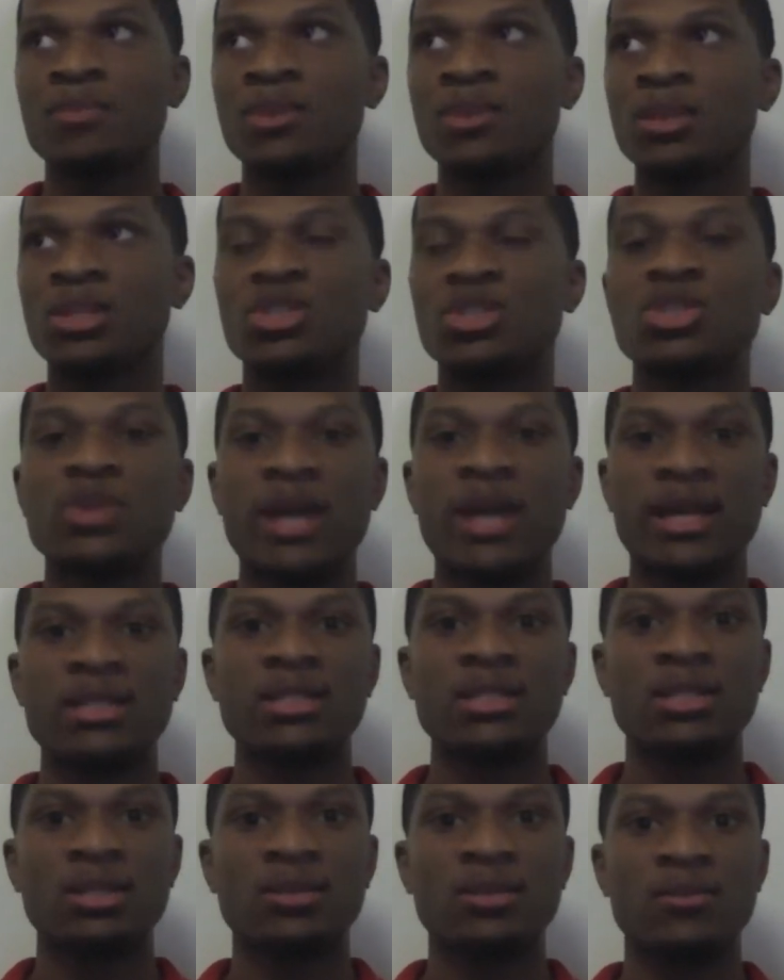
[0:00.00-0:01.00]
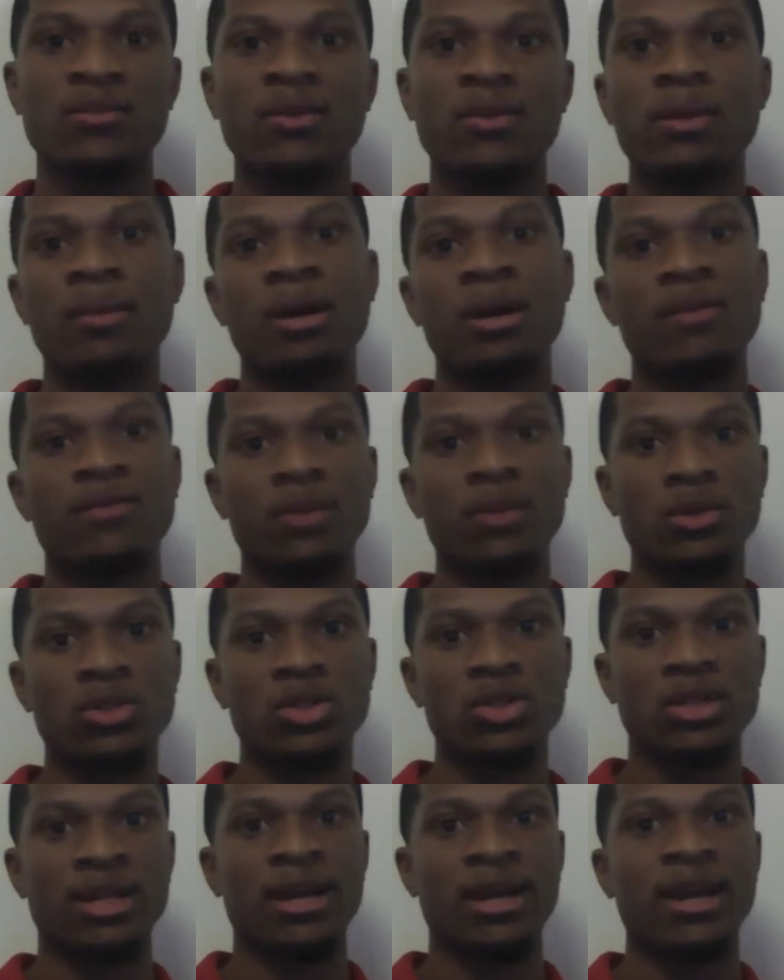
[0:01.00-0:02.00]
distracted from our
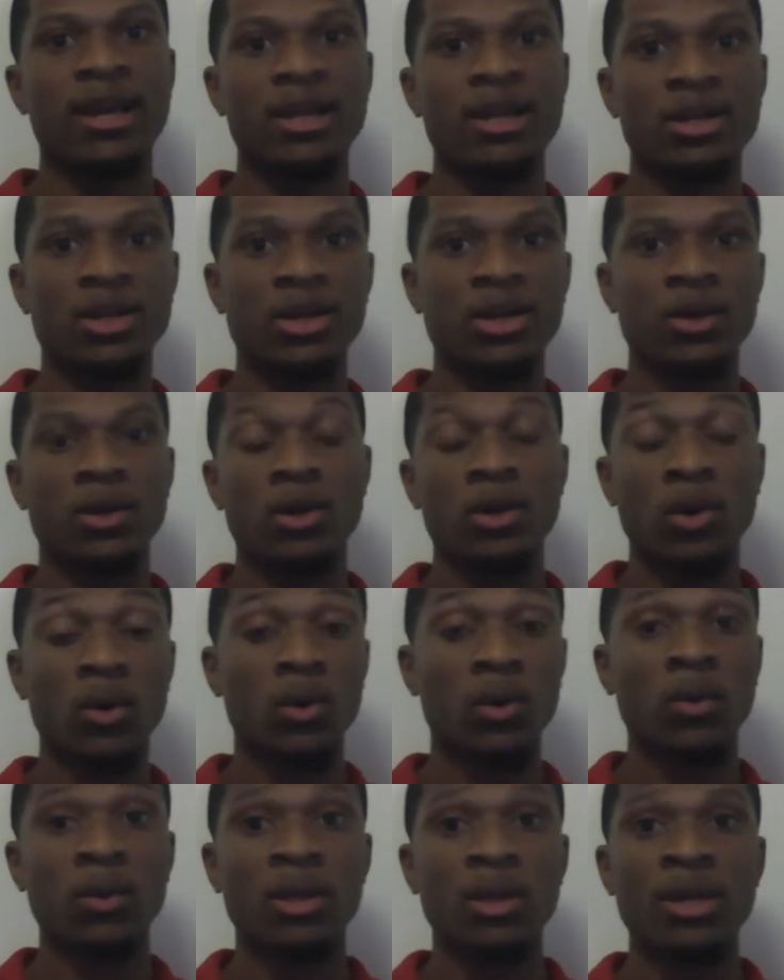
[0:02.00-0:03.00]
future and our end goal.